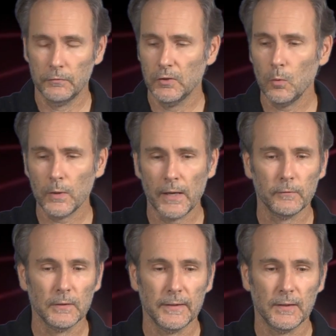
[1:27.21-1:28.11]
If you don't
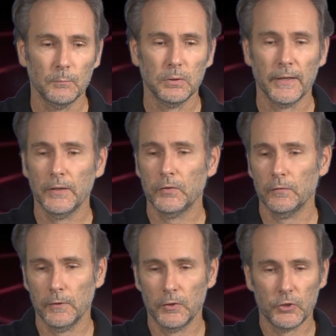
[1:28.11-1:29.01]
have a lid in place,
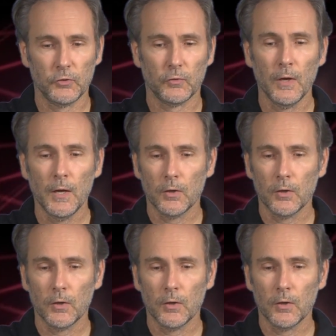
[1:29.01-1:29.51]
if you're just